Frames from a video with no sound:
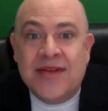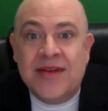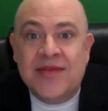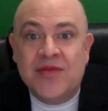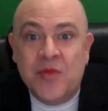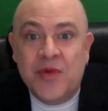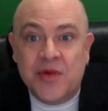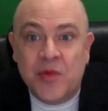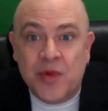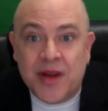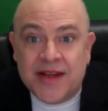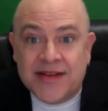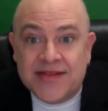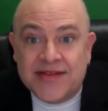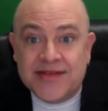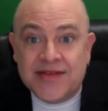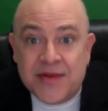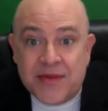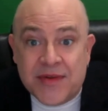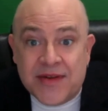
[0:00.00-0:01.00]
as we wait
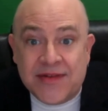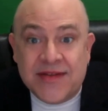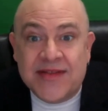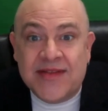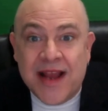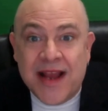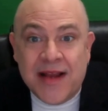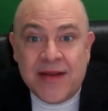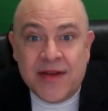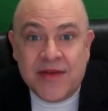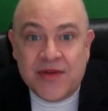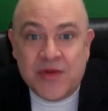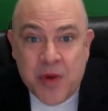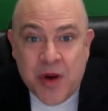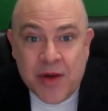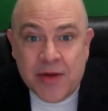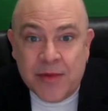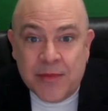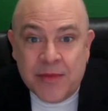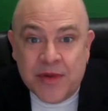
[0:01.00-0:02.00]
still in silence
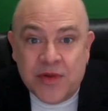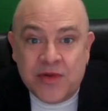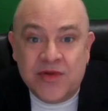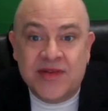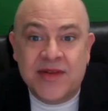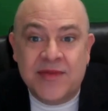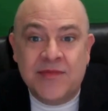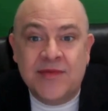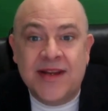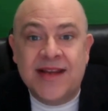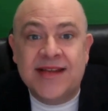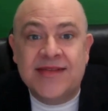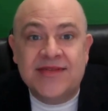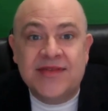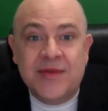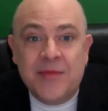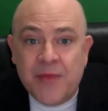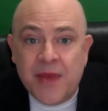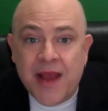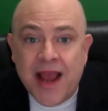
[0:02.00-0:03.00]
while the music fades
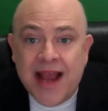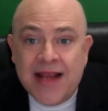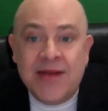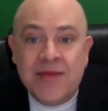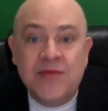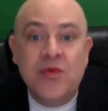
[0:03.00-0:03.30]
to black.